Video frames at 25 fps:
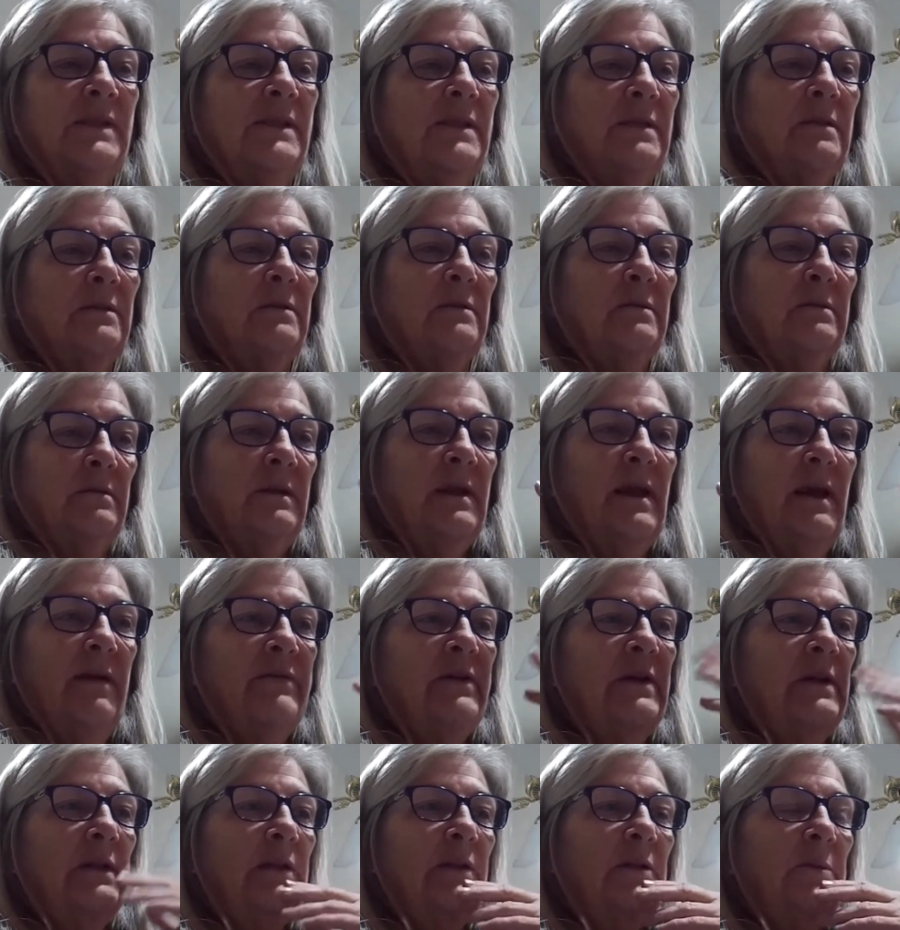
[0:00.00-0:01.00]
still
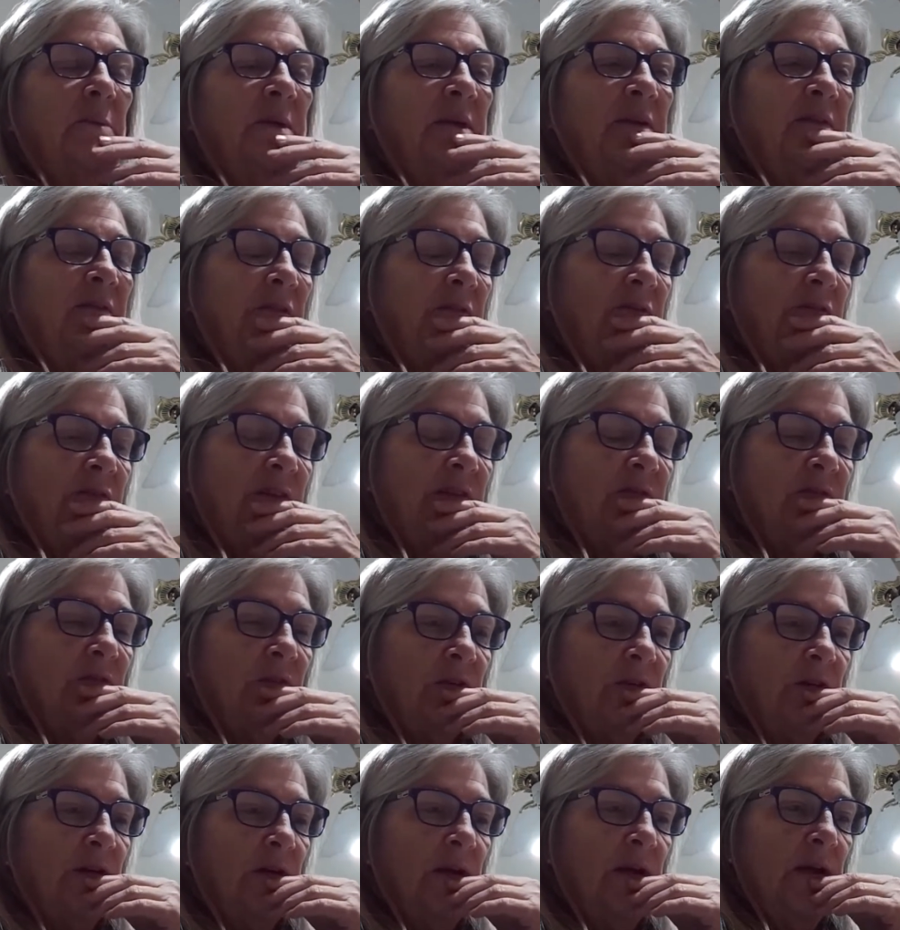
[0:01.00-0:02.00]
having a little bit of a fever.